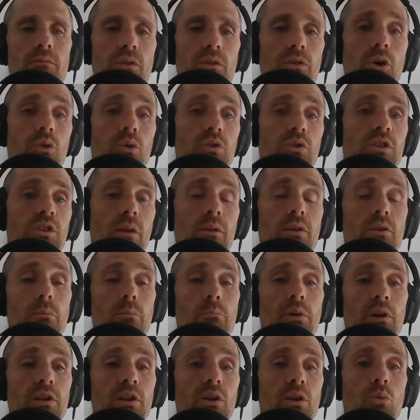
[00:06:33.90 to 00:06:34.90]
those t- you
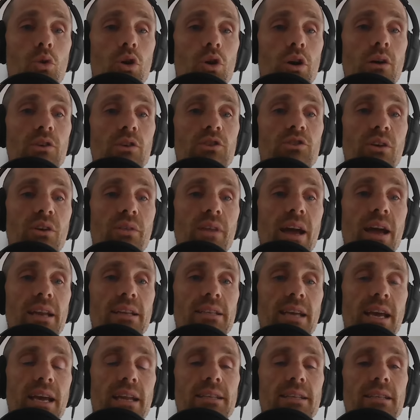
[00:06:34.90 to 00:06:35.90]
building workouts around that
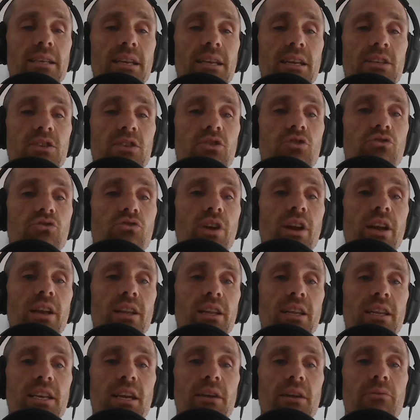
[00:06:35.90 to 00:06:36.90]
intensity is
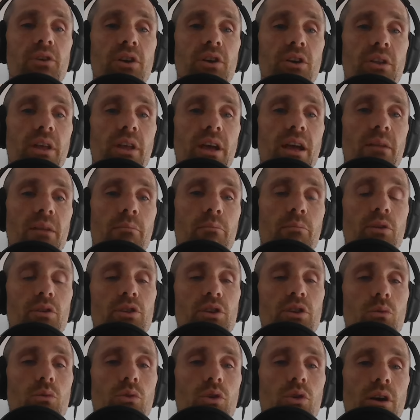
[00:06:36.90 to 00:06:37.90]
greatly different than
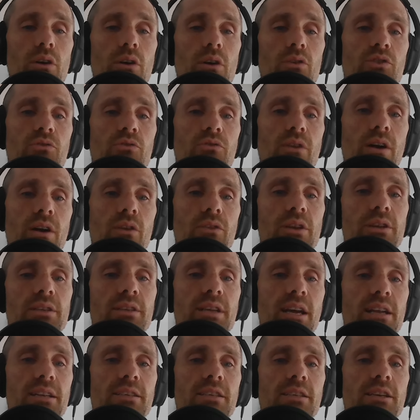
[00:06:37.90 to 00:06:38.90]
building workouts around the
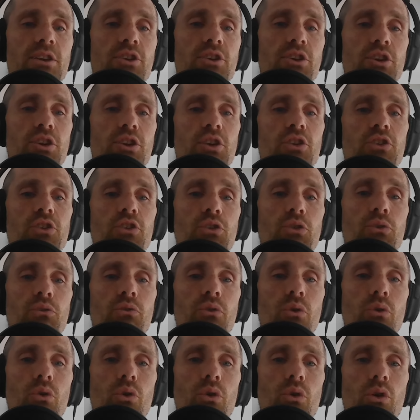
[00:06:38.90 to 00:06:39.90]
intensity you're going to do
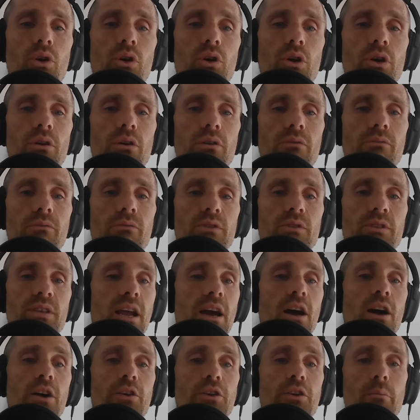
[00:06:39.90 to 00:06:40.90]
for say
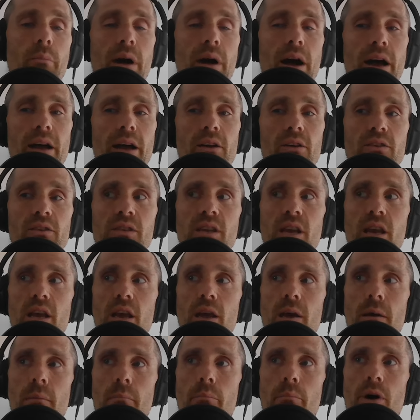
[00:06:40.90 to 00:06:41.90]
100 miles
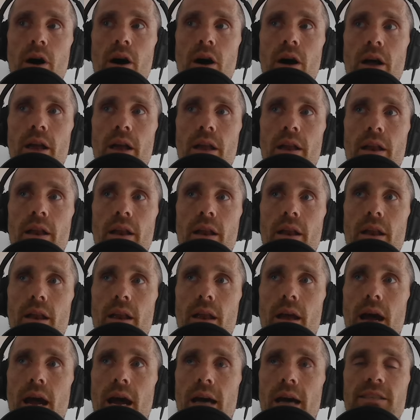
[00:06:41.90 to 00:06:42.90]
but
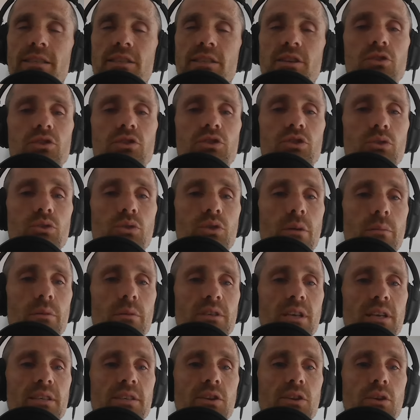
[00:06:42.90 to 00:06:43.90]
i still do them
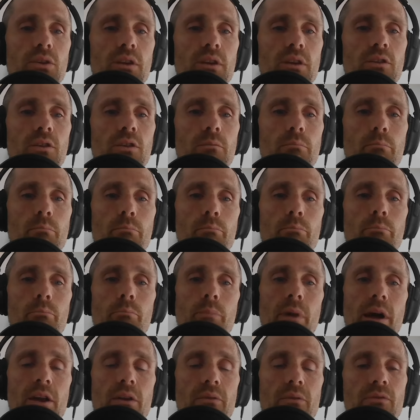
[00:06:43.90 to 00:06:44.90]
because i still think they're
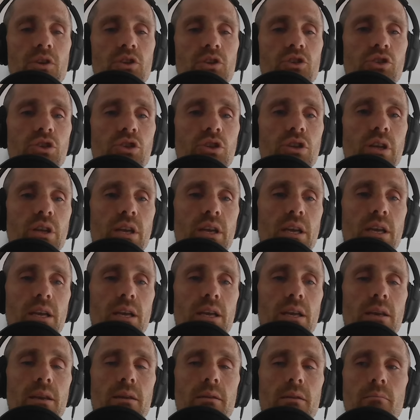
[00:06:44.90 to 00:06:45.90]
beneficial
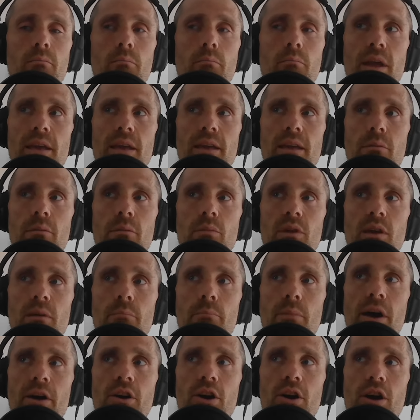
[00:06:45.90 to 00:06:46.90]
in making me a
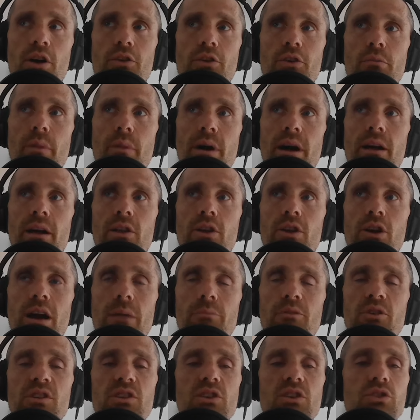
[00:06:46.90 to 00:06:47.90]
better 100 miler
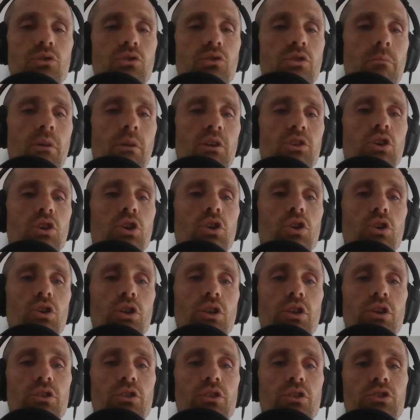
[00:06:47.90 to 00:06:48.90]
i'm just going to do them much
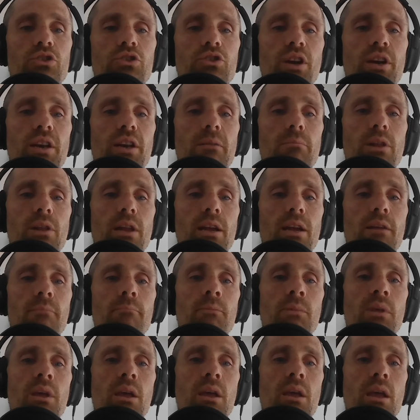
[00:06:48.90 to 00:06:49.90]
earlier in the training
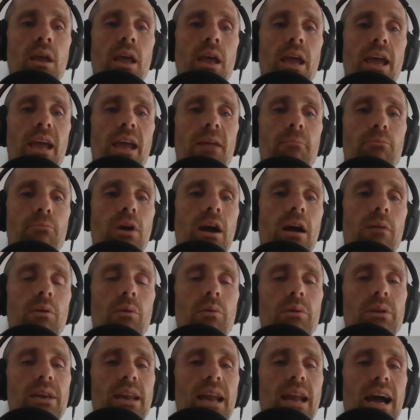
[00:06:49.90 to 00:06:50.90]
plan and
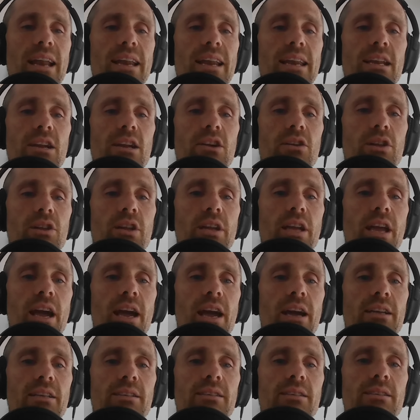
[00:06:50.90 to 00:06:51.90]
probably not nearly
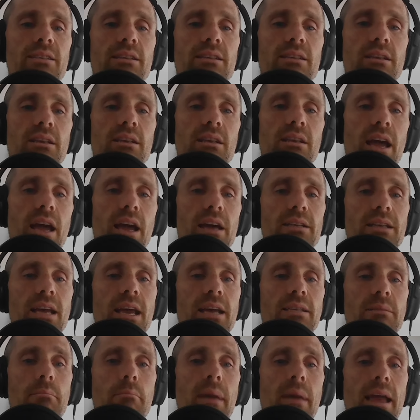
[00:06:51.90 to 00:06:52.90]
as as
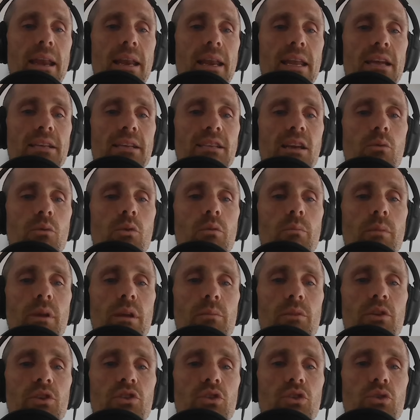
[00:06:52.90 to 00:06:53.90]
as many as I would
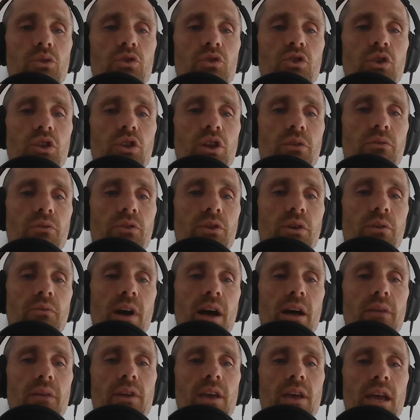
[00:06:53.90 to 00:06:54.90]
maybe do. So like for a
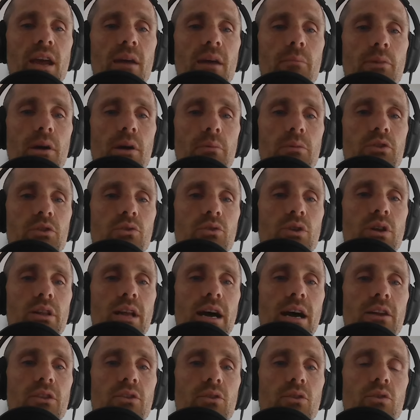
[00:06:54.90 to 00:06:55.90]
5K, I'm probably doing a
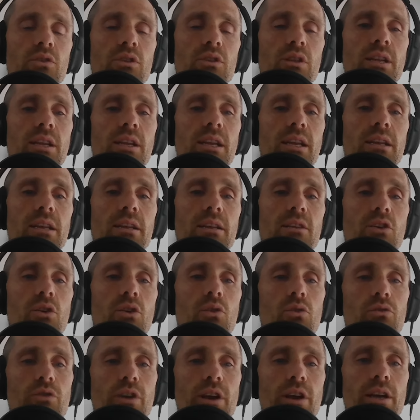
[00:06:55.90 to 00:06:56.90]
lot of those leading into the
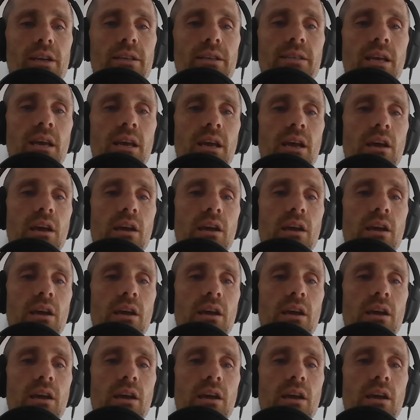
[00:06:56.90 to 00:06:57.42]
goal race.